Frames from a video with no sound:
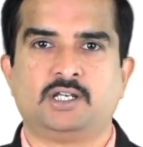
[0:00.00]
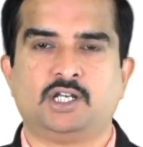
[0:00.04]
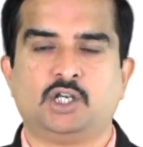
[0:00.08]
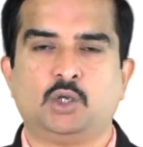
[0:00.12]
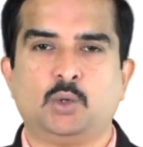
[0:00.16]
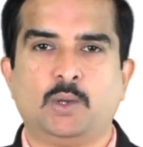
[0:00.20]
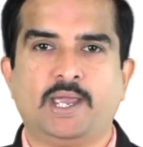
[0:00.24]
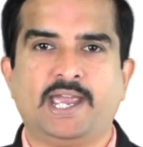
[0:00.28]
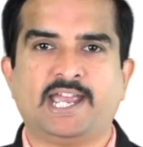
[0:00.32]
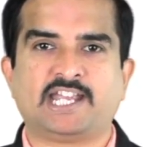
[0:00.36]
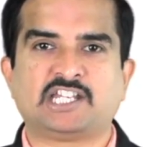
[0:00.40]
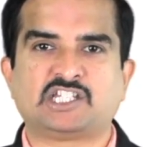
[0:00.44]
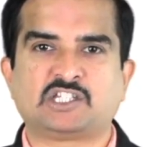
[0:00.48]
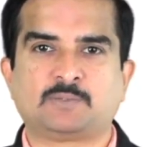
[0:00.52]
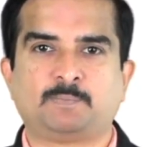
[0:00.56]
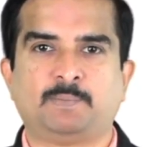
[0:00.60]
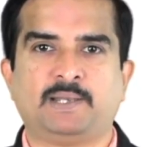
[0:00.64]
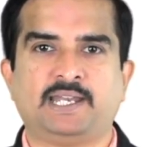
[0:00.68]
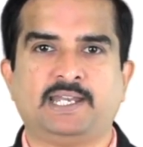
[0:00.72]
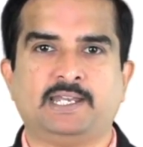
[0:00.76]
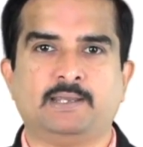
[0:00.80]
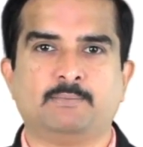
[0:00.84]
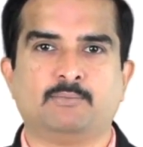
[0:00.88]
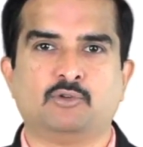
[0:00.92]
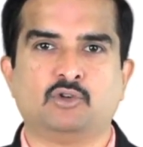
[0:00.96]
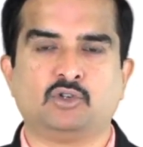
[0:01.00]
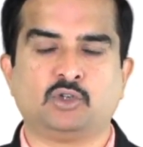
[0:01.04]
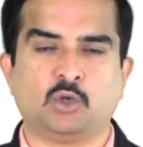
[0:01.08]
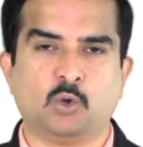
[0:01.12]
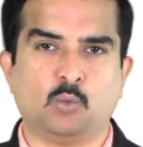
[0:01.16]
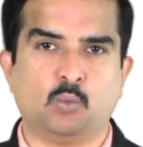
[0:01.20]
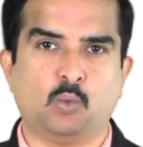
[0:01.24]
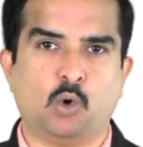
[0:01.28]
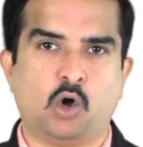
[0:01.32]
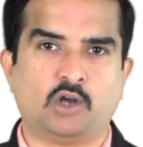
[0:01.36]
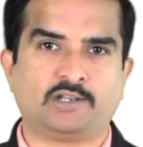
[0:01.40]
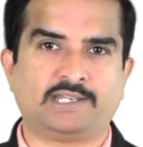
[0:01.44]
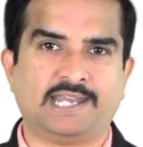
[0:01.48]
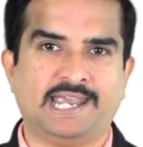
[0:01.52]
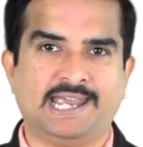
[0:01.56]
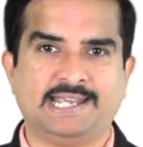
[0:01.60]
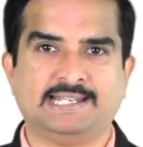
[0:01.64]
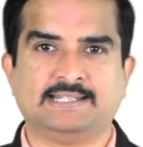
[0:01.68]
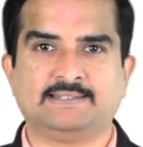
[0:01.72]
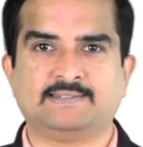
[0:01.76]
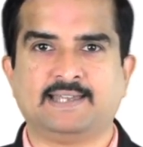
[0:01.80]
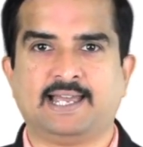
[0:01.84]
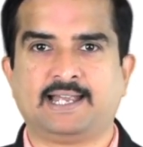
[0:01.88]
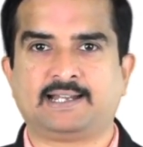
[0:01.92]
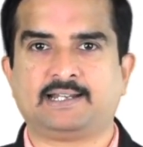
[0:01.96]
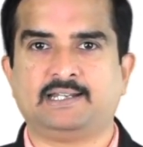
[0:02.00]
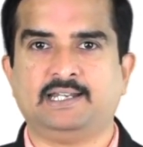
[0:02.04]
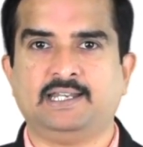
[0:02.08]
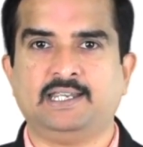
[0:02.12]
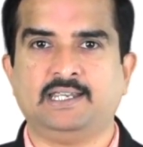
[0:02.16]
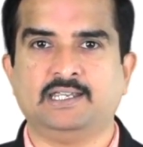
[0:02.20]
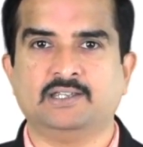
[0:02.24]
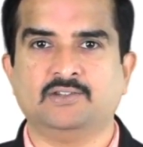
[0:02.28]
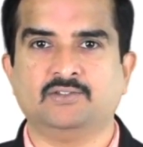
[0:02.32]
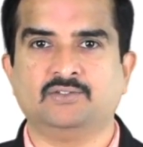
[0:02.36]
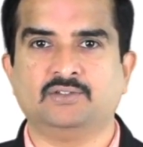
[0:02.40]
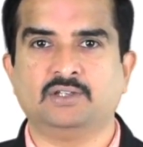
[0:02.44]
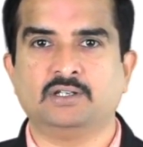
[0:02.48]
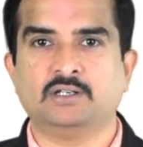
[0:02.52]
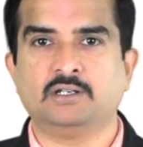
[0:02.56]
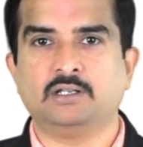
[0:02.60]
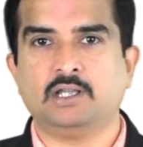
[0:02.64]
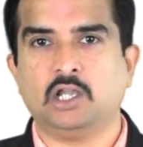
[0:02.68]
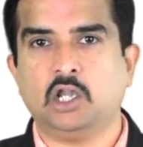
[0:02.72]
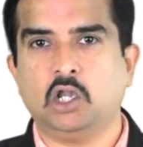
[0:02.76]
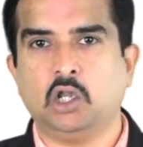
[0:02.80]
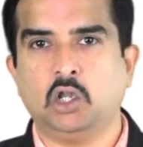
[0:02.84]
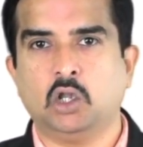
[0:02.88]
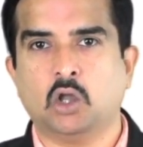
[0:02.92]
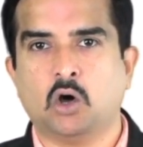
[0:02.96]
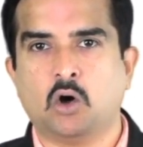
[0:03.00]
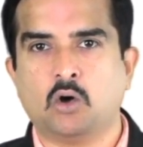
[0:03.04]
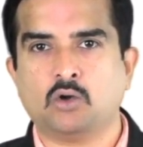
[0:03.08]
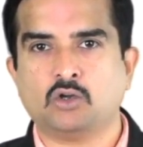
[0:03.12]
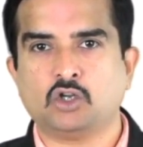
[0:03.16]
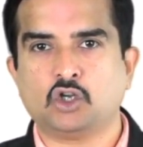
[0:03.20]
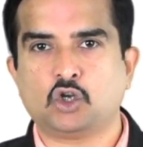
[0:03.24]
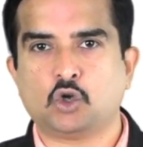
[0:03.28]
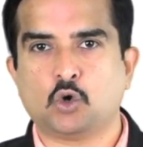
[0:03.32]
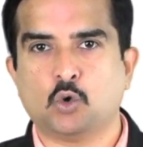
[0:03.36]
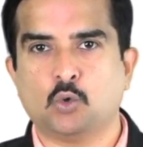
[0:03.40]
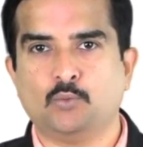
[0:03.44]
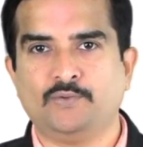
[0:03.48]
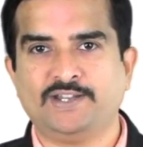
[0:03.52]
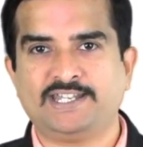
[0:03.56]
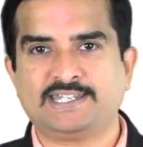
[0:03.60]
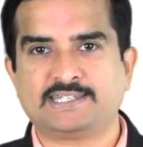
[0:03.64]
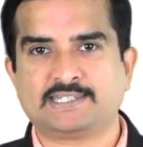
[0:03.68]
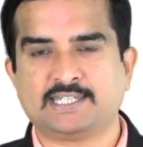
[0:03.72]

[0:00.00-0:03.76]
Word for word: to explain about what exactly is the long COVID